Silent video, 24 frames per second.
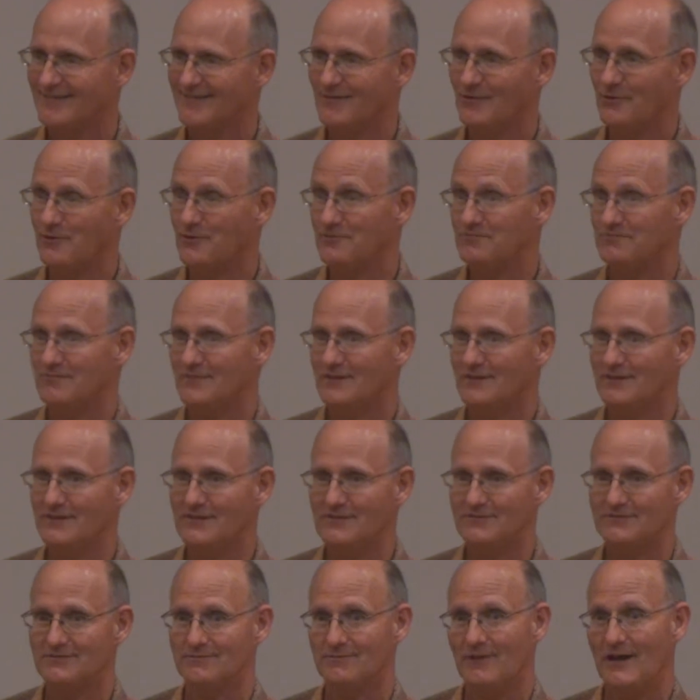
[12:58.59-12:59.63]
Or at
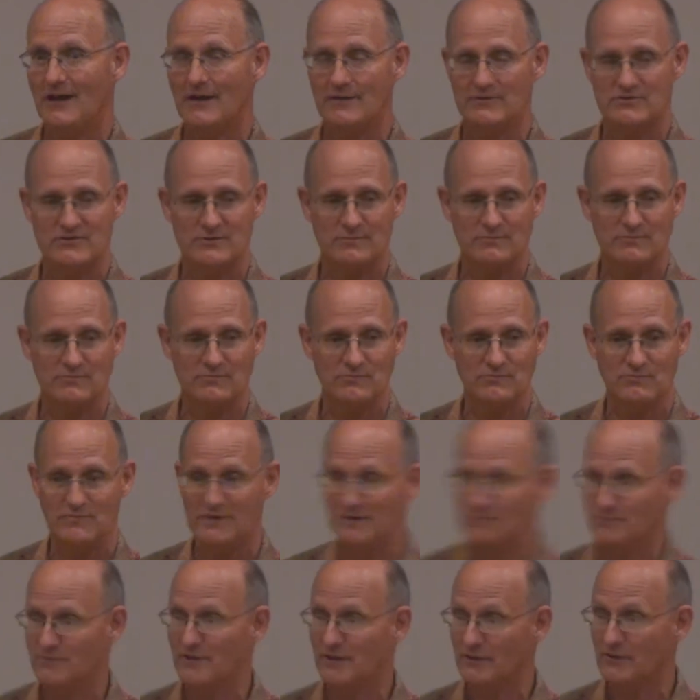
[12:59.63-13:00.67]
least, well, I
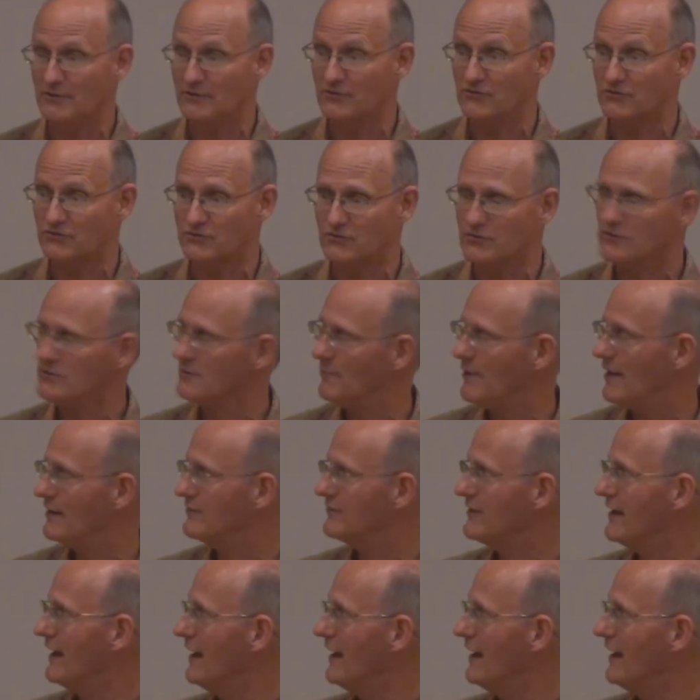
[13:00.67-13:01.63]
should be a little concerned about